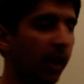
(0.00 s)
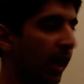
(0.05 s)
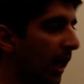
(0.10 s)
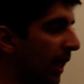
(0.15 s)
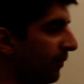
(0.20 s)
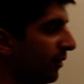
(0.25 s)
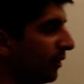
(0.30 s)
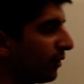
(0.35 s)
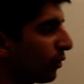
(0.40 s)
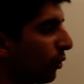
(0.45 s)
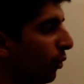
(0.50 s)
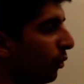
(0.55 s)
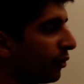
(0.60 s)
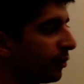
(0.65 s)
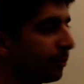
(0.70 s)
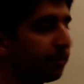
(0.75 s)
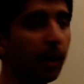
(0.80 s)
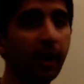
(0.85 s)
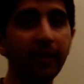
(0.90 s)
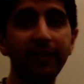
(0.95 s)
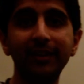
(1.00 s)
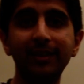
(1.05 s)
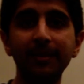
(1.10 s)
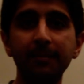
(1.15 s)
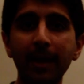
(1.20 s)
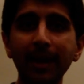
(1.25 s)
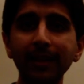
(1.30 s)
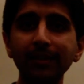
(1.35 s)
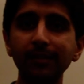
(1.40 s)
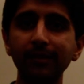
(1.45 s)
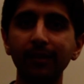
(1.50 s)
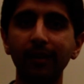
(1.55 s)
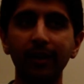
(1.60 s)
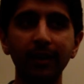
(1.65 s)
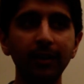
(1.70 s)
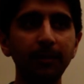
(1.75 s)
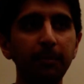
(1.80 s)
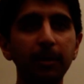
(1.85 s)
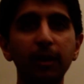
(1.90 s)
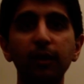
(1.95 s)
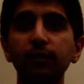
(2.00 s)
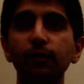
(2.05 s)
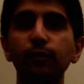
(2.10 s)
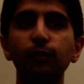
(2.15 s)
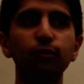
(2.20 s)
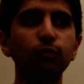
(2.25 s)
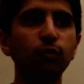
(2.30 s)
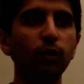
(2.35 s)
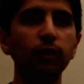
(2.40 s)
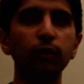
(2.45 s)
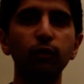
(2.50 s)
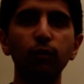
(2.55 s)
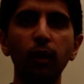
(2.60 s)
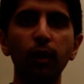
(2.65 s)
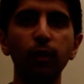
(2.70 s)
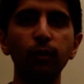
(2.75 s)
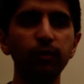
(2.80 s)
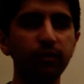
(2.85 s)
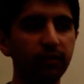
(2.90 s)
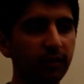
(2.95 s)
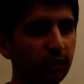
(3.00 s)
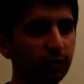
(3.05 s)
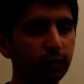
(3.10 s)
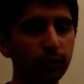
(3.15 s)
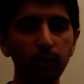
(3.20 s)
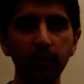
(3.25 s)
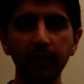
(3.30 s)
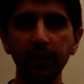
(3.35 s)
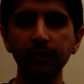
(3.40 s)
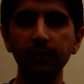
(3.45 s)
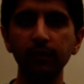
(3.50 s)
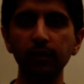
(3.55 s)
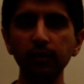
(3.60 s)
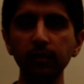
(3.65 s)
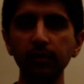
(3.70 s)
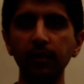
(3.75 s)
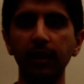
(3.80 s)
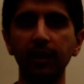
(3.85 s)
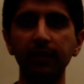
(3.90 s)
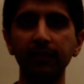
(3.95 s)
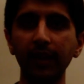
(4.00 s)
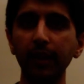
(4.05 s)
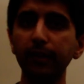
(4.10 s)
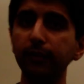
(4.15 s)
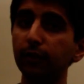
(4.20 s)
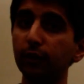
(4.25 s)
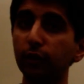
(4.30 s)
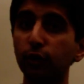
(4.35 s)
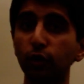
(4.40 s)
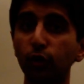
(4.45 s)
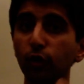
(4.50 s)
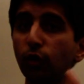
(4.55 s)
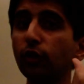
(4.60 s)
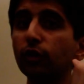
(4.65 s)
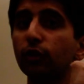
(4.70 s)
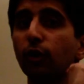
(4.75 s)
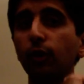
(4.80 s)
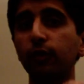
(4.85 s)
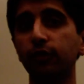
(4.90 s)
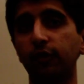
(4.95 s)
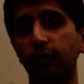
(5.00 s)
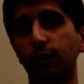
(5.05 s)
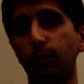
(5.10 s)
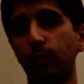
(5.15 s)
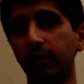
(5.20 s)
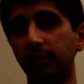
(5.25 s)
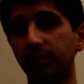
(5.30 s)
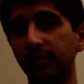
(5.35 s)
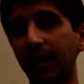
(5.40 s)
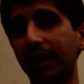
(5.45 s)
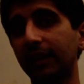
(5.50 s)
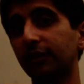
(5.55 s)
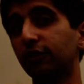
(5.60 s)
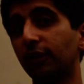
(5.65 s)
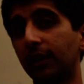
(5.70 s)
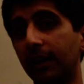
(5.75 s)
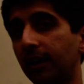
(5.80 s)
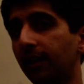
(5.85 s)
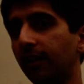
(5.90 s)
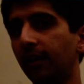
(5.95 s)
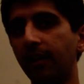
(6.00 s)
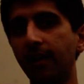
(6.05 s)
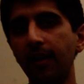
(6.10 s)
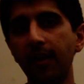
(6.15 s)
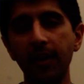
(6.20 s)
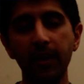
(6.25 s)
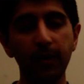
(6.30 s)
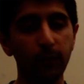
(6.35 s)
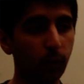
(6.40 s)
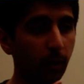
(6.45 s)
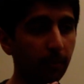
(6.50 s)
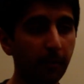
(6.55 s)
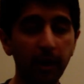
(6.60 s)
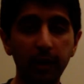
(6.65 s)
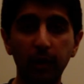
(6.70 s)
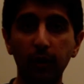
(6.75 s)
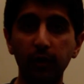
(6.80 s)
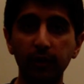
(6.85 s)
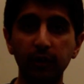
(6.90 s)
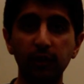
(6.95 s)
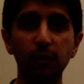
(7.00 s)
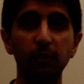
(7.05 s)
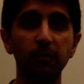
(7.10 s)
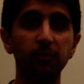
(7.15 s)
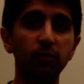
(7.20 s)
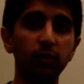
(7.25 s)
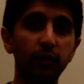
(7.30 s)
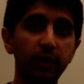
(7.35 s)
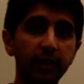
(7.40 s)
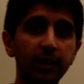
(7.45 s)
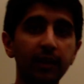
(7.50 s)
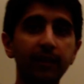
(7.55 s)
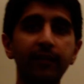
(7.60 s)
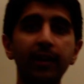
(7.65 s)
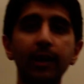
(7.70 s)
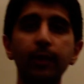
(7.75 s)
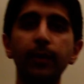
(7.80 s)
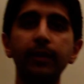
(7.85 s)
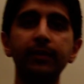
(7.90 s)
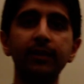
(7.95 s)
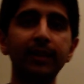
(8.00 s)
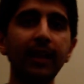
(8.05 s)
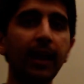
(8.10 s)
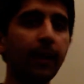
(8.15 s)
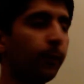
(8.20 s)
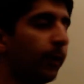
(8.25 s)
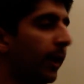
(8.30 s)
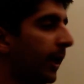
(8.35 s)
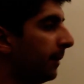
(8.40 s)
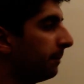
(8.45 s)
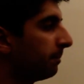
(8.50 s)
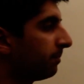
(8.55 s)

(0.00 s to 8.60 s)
If it's caused by the demand side because of strong growth, then surely that's a good thing. That's a good consequence, actually, one might argue. So you can evaluate it that way.